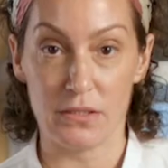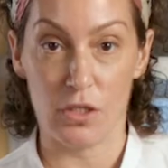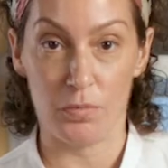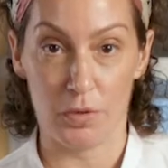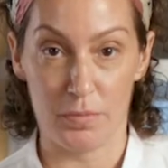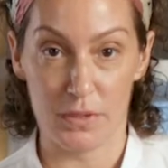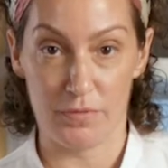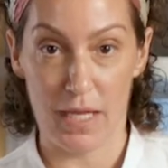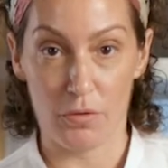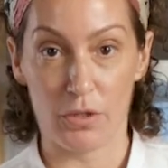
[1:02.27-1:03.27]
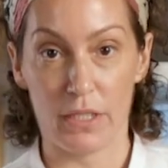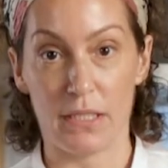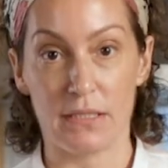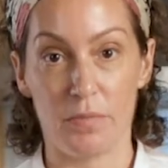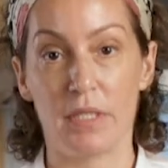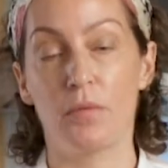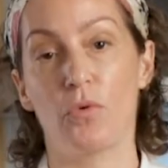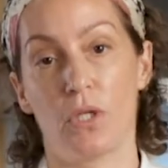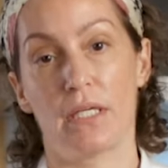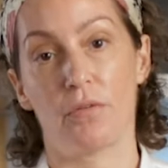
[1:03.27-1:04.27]
all-purpose flour in it to make it
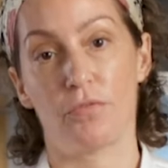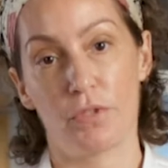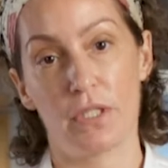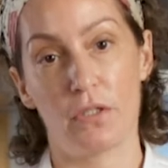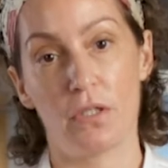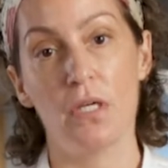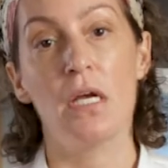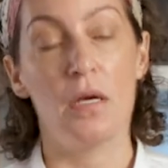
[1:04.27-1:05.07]
more like a fritter,